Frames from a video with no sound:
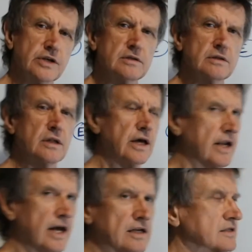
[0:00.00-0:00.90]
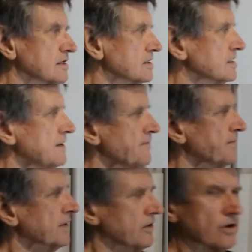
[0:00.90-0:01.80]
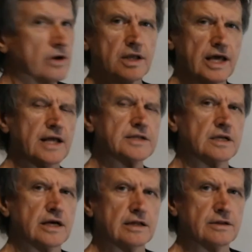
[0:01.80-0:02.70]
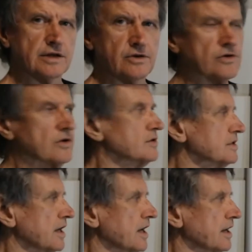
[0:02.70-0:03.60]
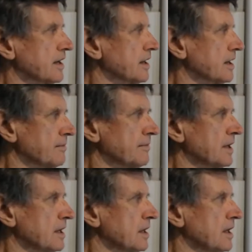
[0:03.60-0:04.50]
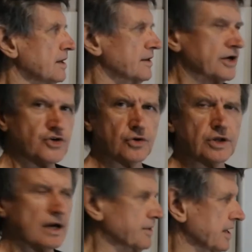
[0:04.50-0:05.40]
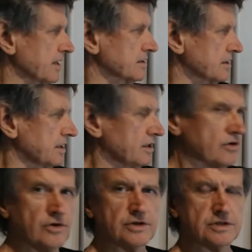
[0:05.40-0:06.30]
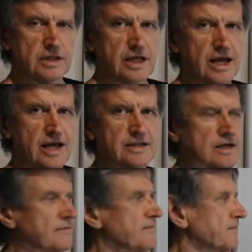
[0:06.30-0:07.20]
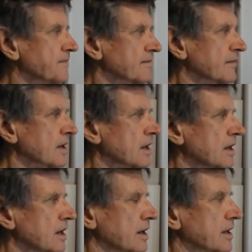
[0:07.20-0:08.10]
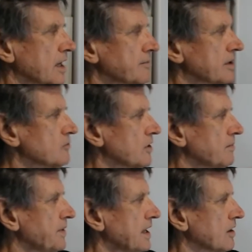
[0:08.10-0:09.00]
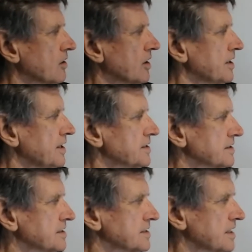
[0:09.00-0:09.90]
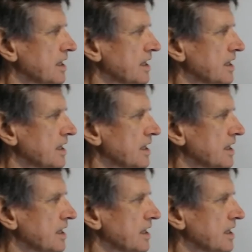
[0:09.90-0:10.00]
analysis, you can cancel out the units, and they should come down to the units in the answer. Okay, but it would appear light years and c.